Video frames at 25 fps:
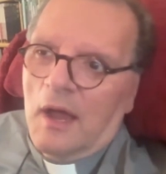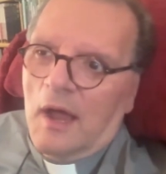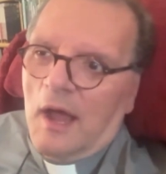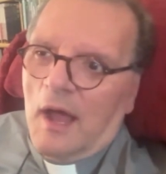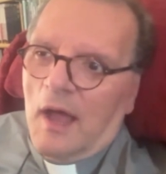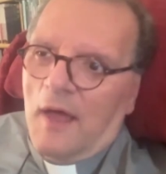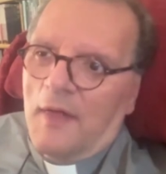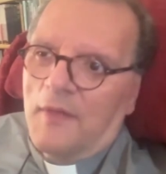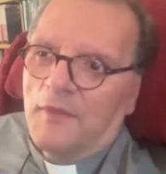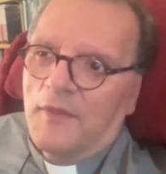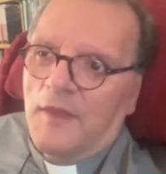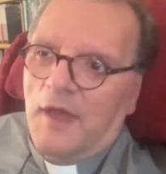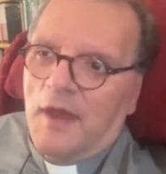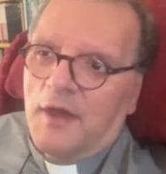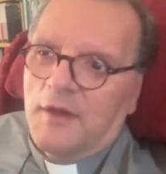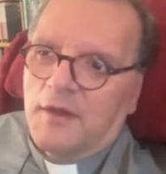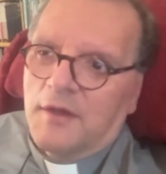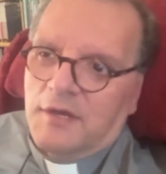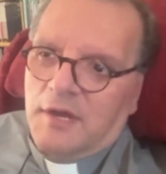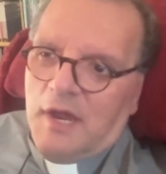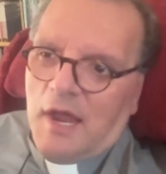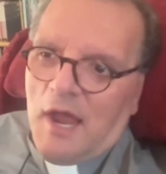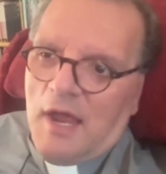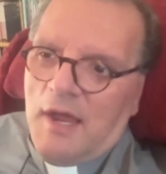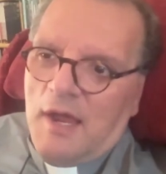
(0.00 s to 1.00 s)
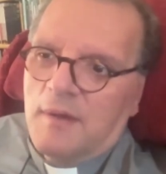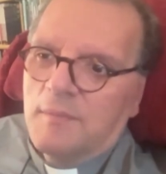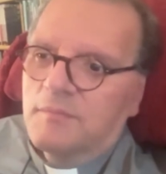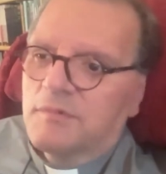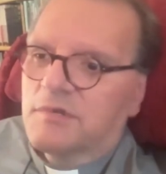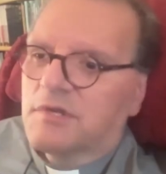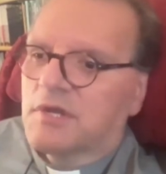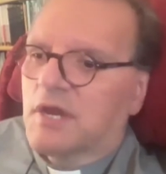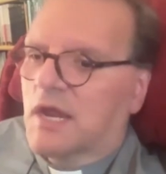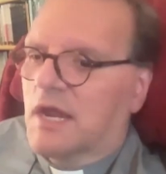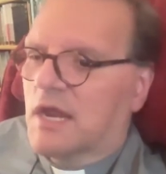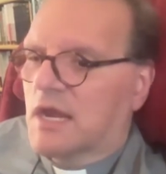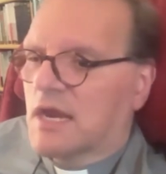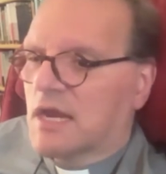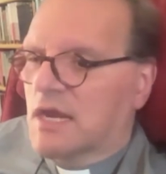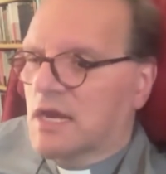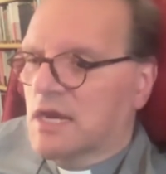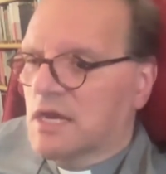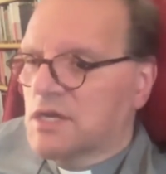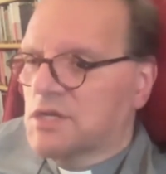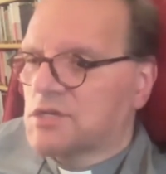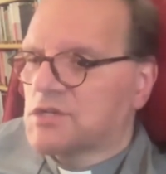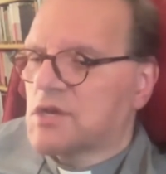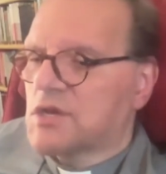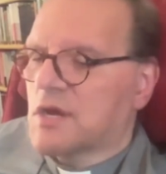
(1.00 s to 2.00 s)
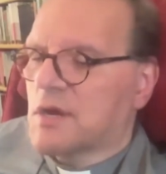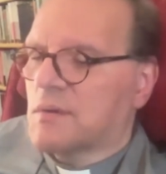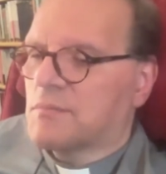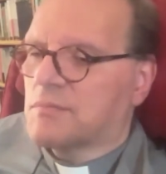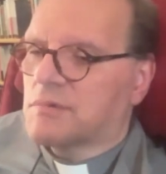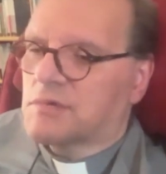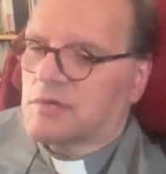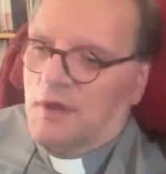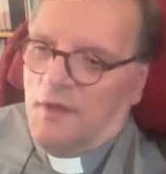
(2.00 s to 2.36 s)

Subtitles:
and then came to Egypt